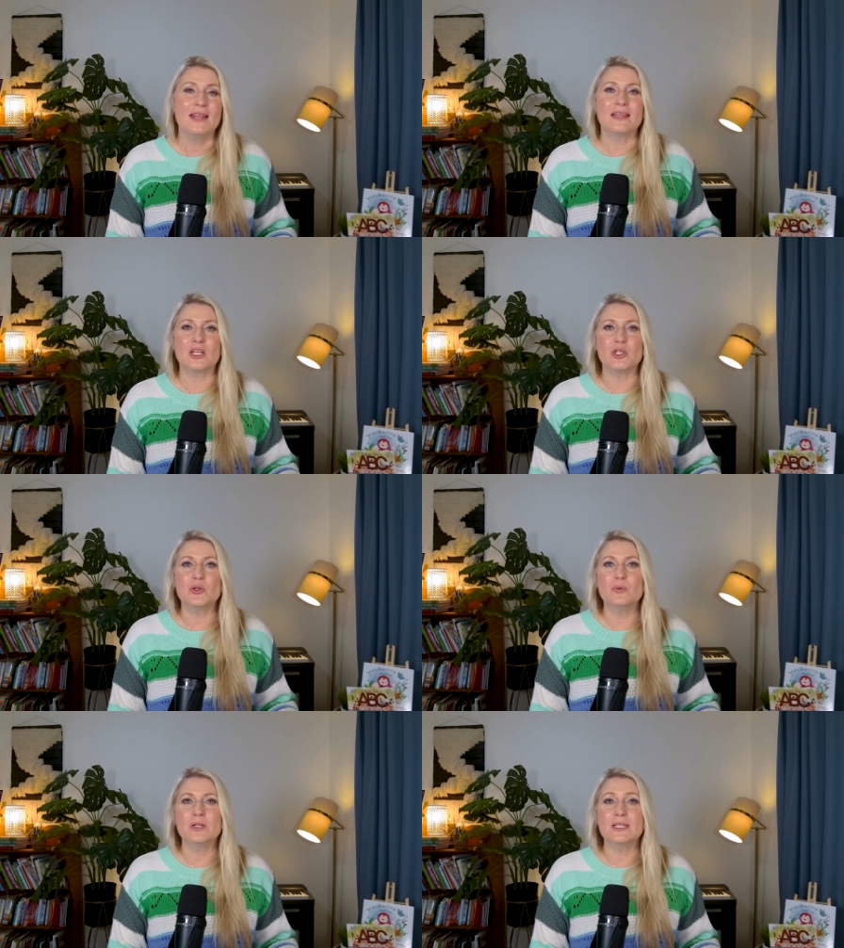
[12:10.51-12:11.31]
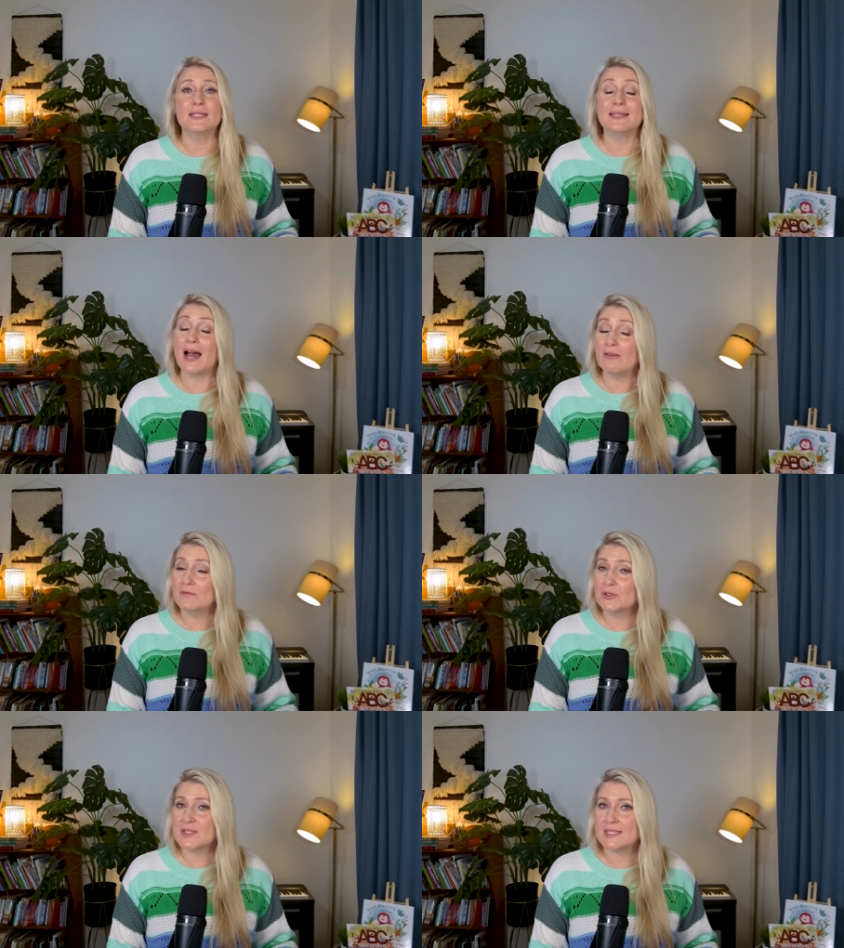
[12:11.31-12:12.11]
that you would not
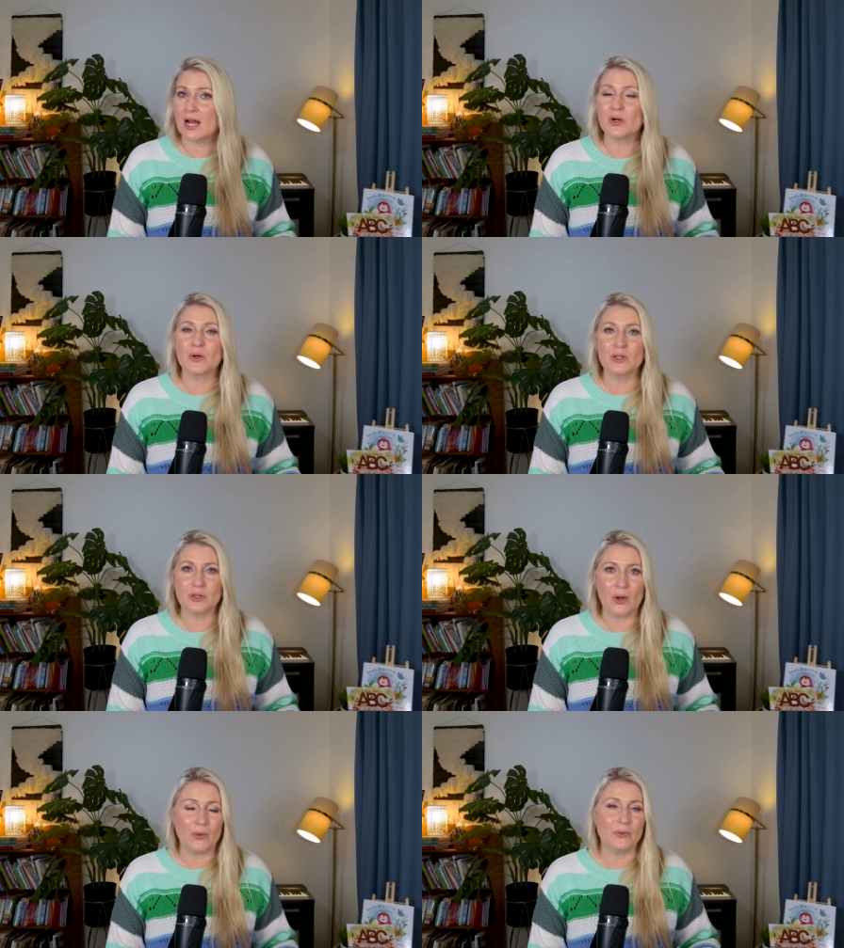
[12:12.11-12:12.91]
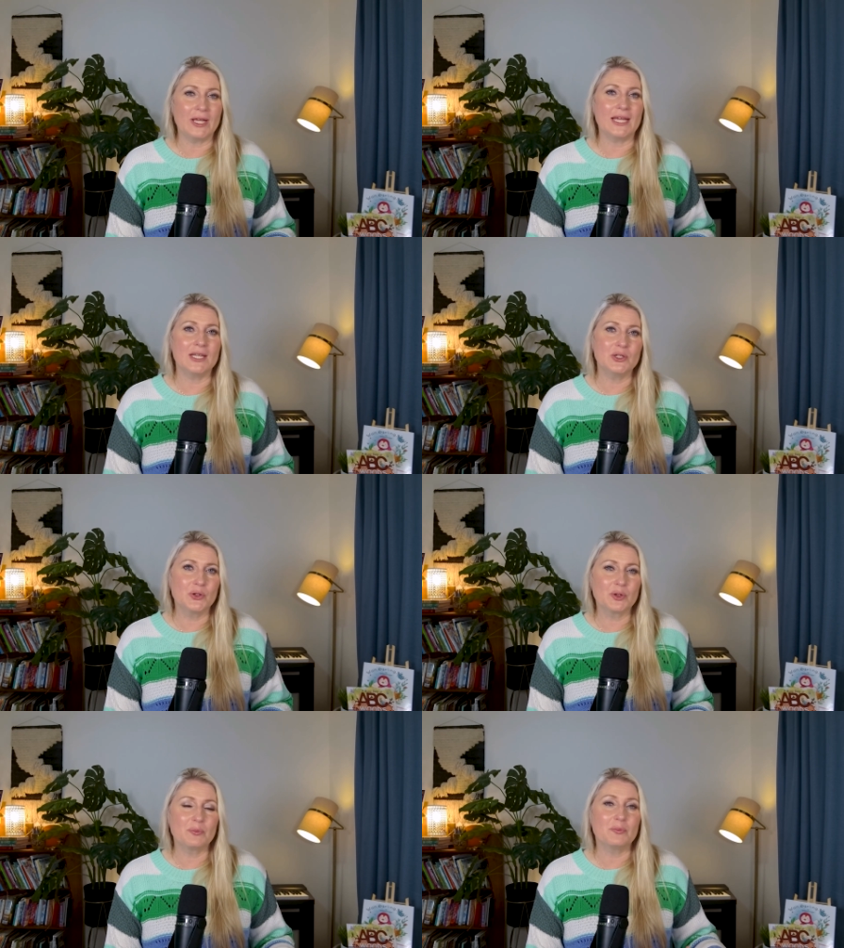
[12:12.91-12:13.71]
feel stuck or alone in
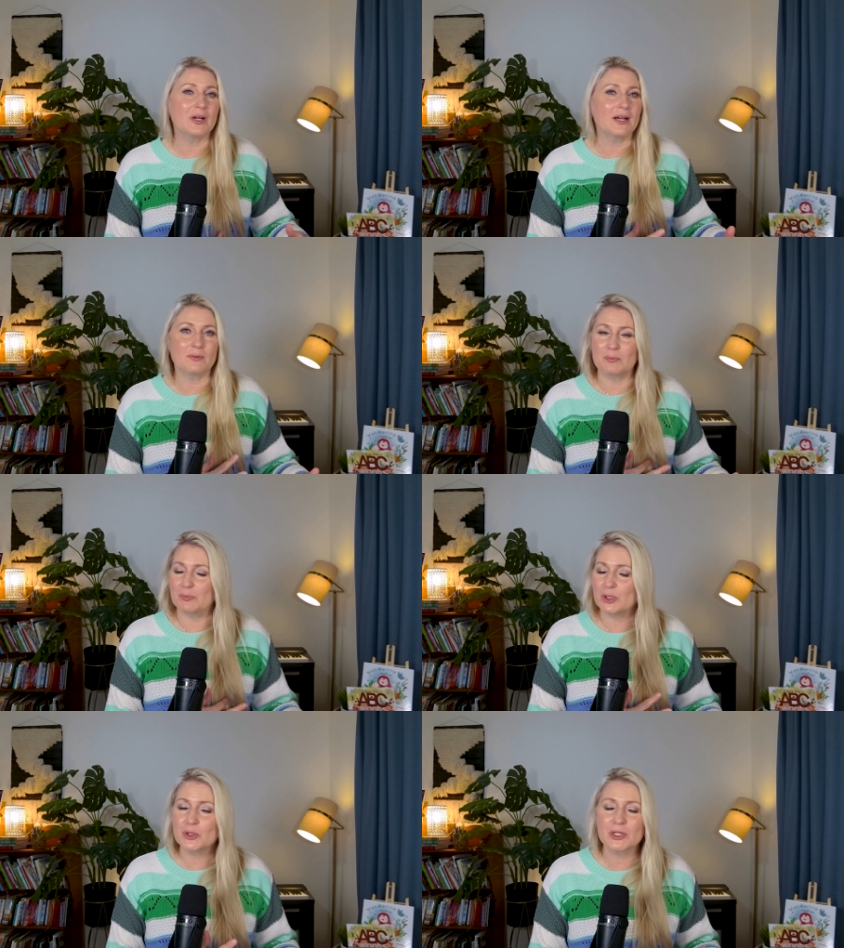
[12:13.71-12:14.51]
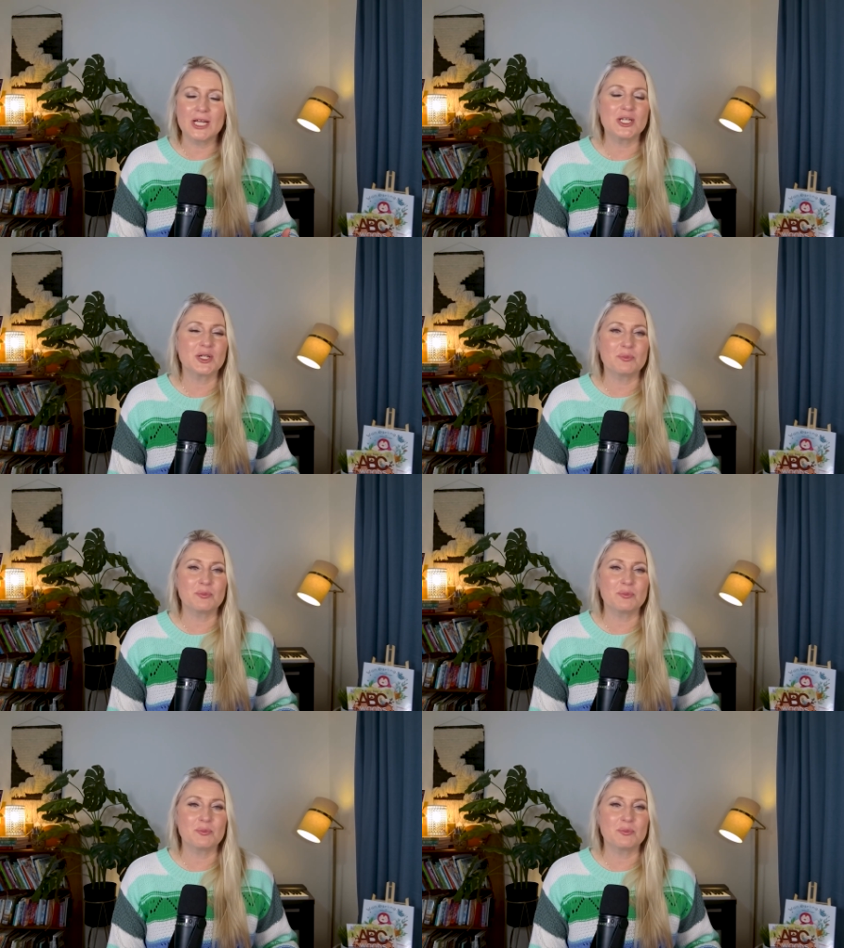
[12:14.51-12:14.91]
your book creation